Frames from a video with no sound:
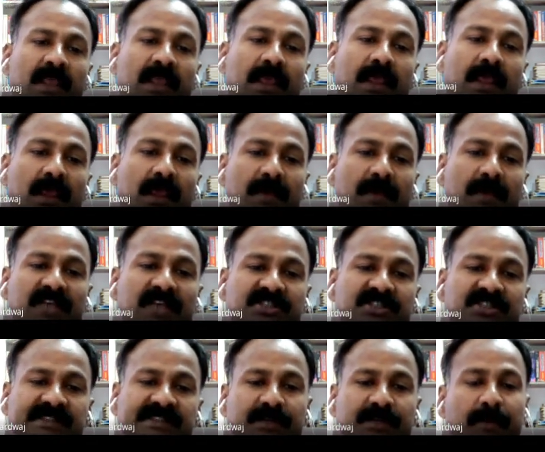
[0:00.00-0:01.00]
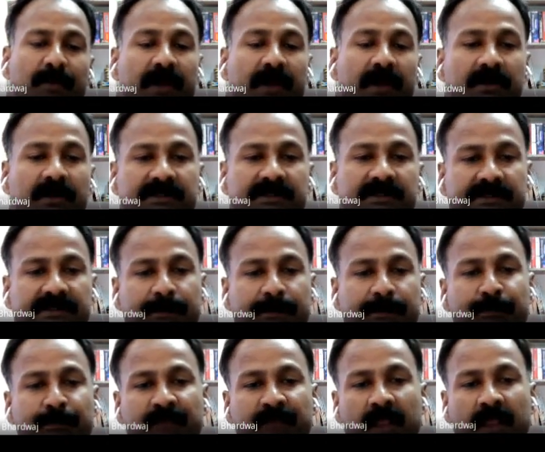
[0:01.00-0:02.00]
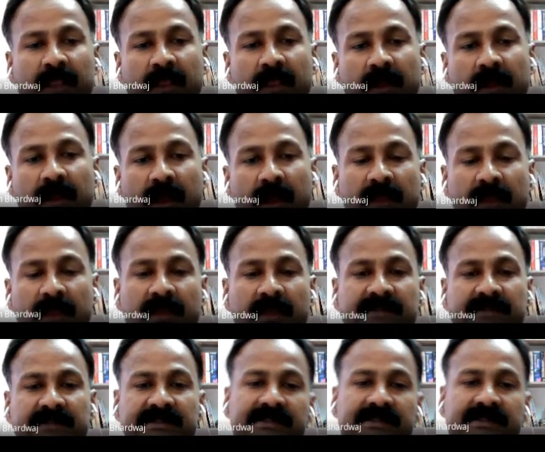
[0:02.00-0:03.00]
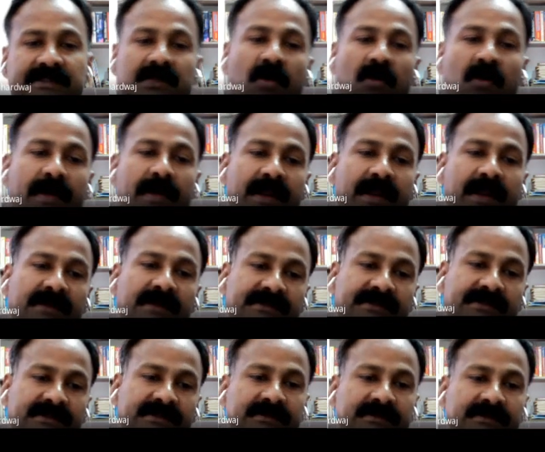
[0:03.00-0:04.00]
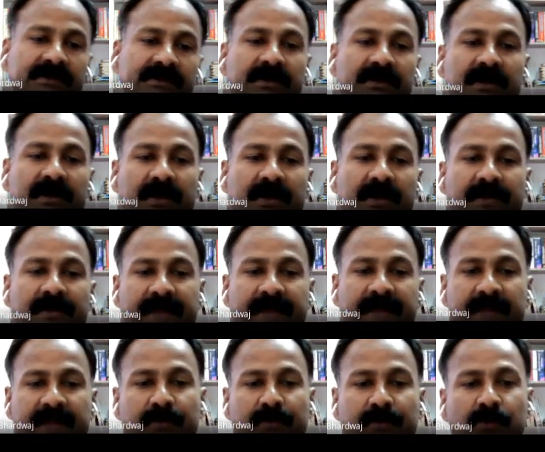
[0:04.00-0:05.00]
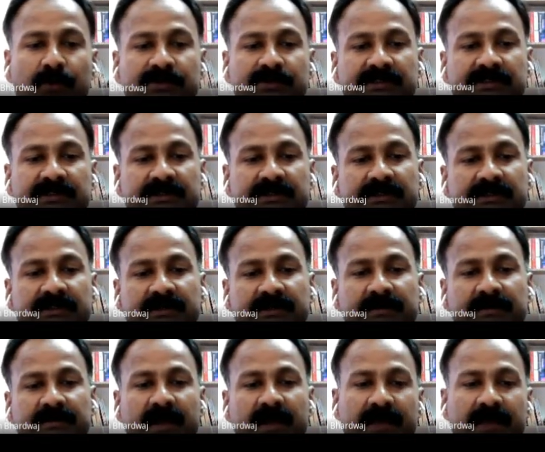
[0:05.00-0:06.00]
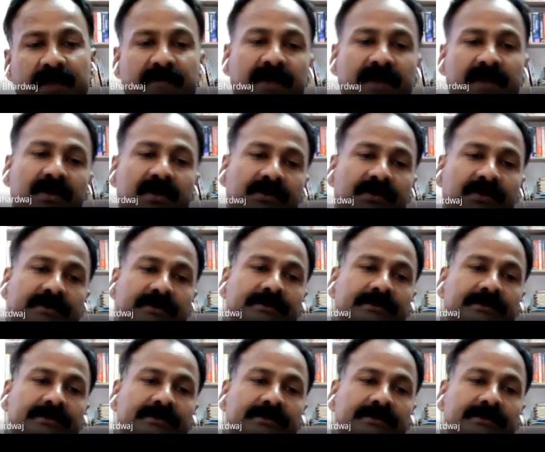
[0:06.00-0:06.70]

images in mirrors, eyeglasses and contacts, rainbows, and many others.